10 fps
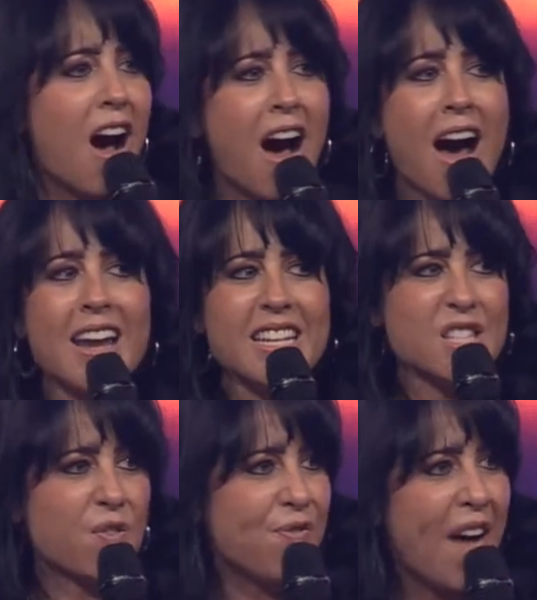God
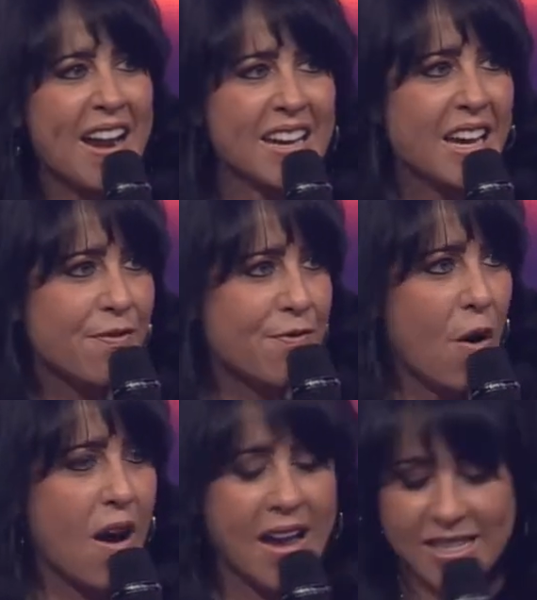is fighting it
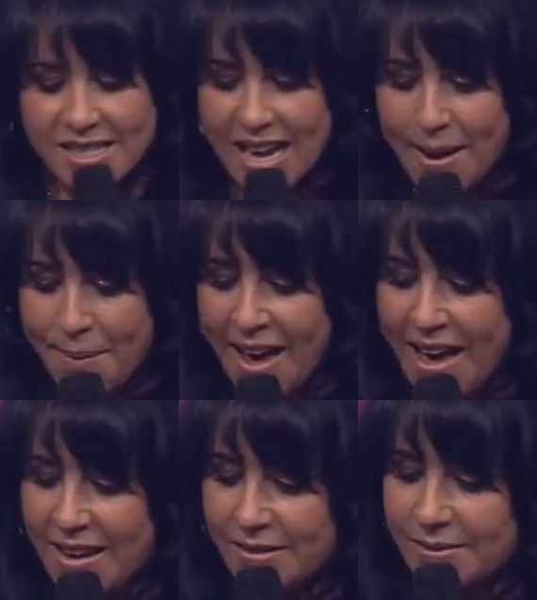for us. Amen.